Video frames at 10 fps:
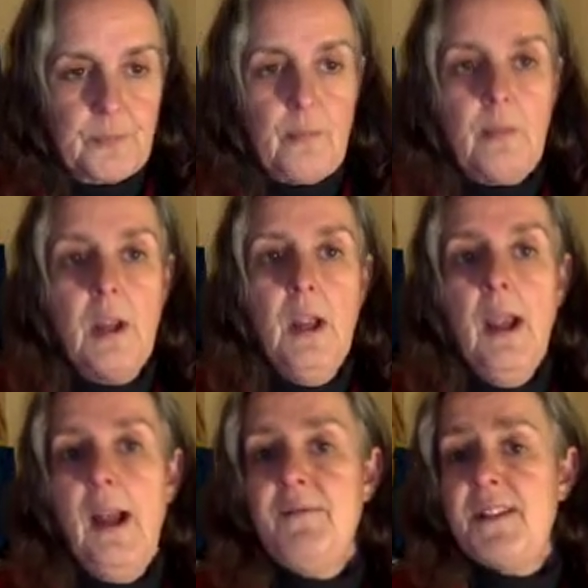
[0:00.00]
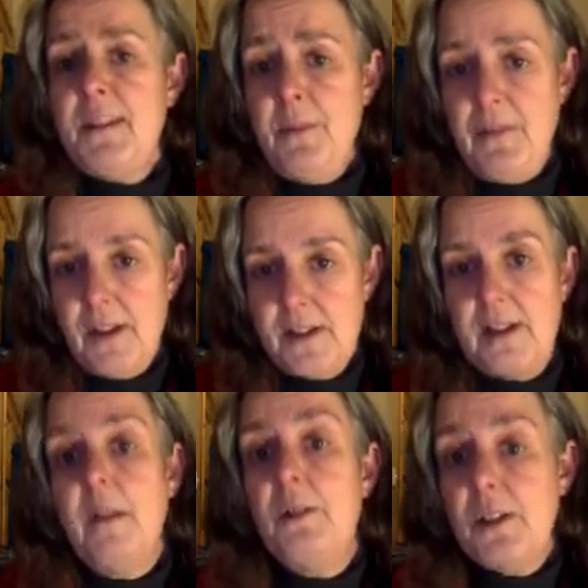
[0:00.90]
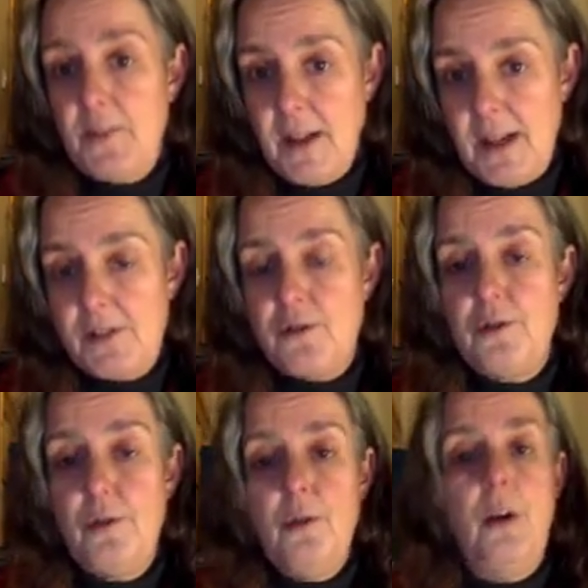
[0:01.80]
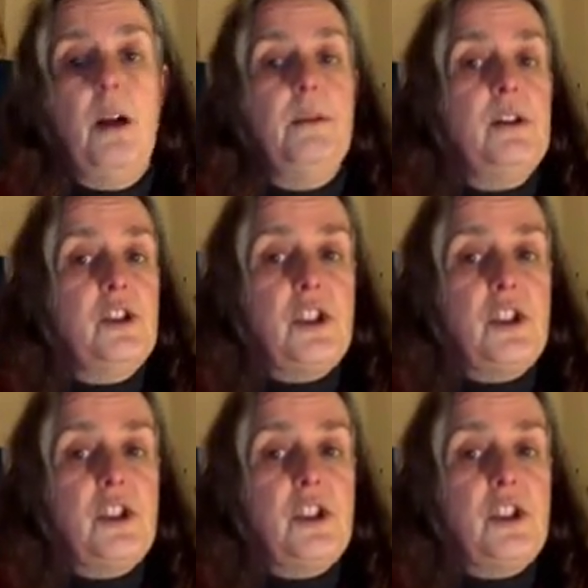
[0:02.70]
And for some of us, I'm going to be an astronaut, I'm going to change the